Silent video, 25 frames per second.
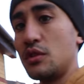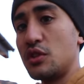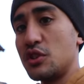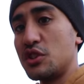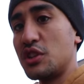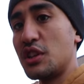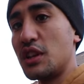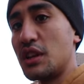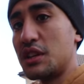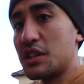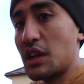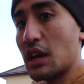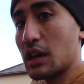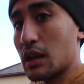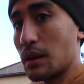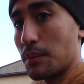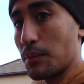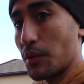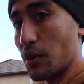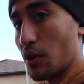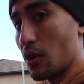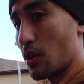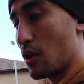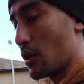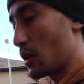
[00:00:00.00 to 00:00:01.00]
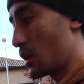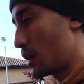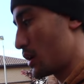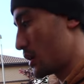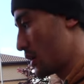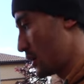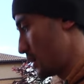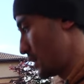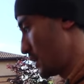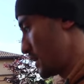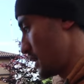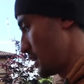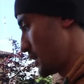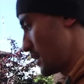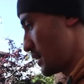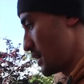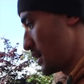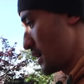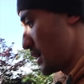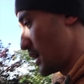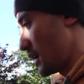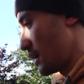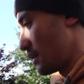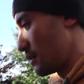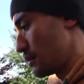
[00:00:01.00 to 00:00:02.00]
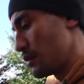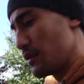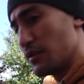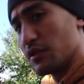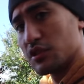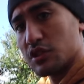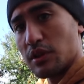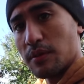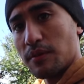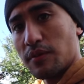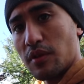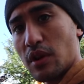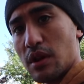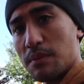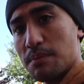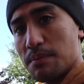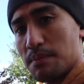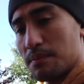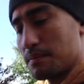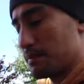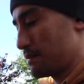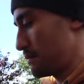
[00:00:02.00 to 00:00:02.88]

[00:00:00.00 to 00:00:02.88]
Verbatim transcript: so just need to jack up the car and remove the subframe.